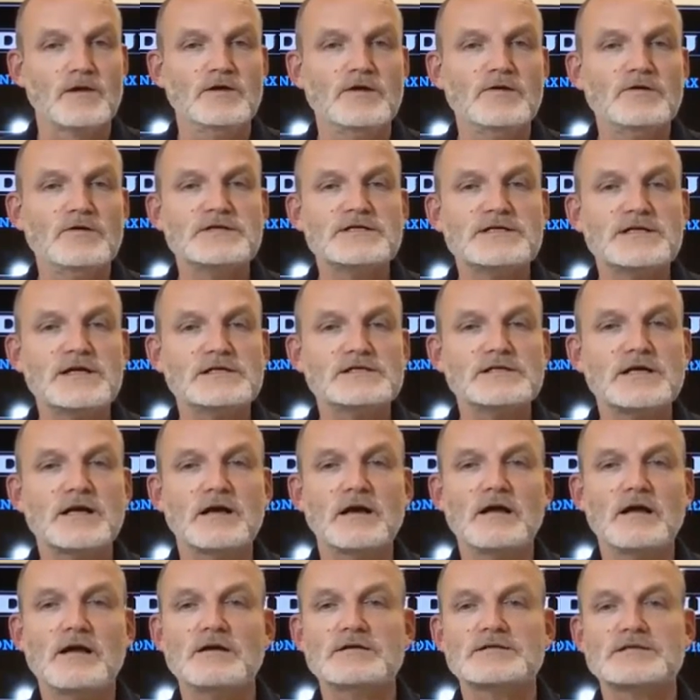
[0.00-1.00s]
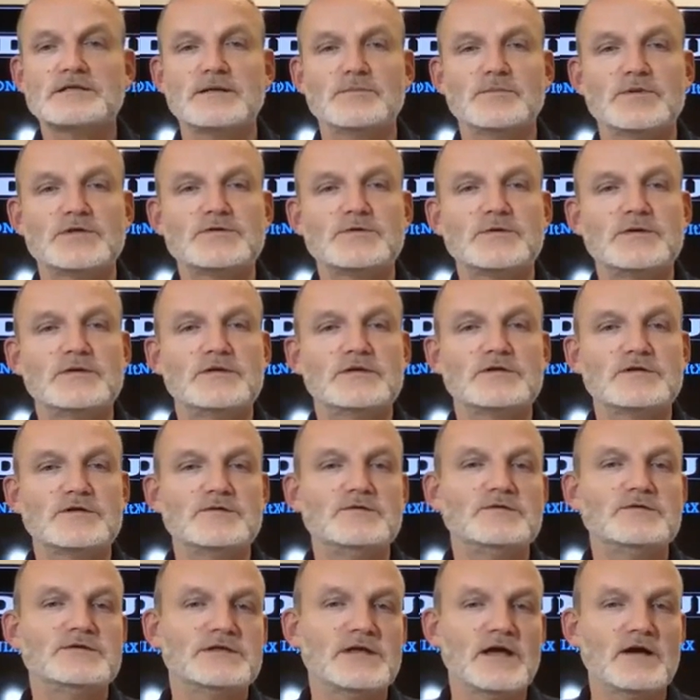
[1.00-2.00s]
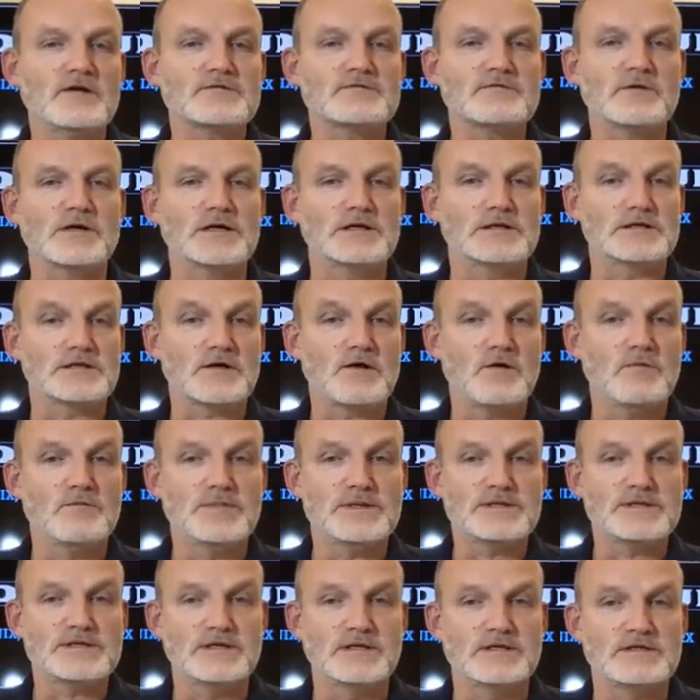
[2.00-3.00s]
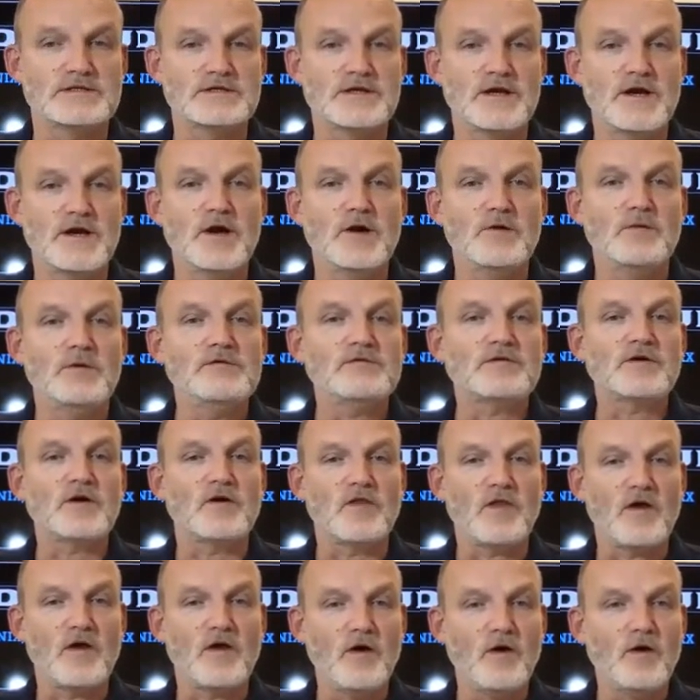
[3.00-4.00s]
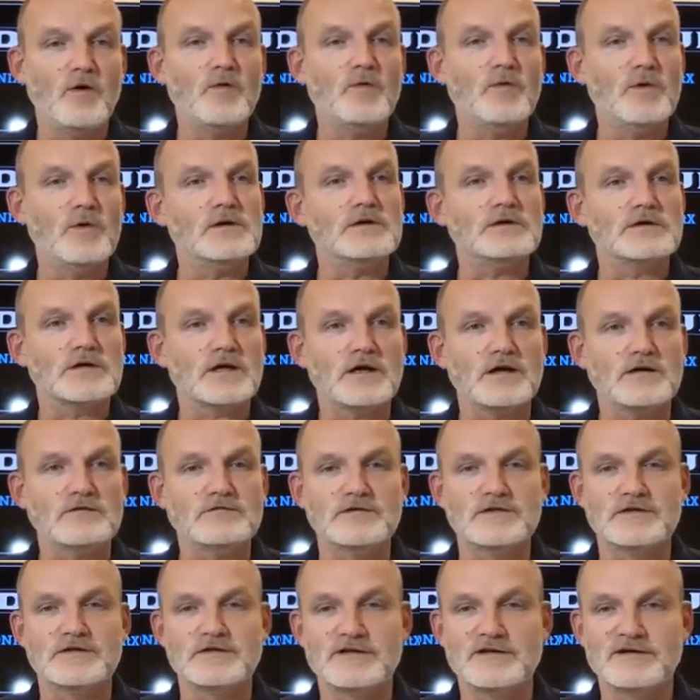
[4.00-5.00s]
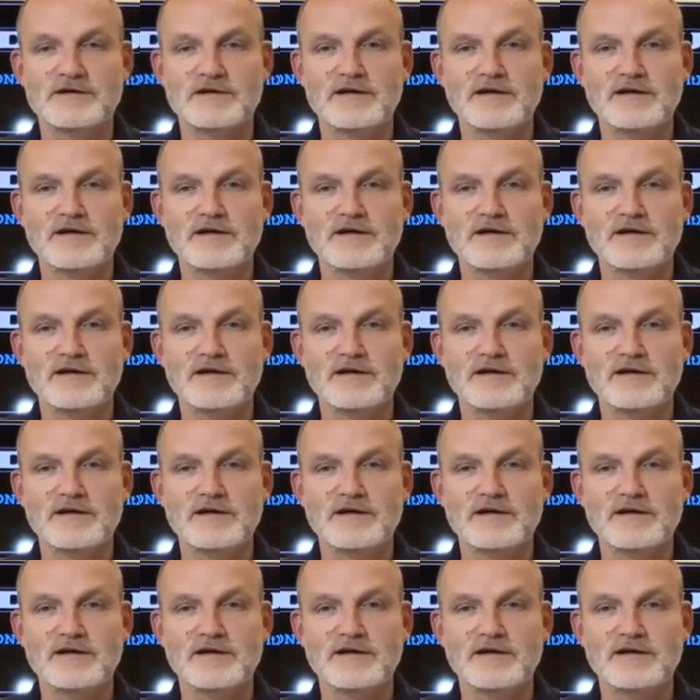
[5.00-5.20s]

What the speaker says: You can see at a glance that between the two sales rights composites, we've got the whole world covered.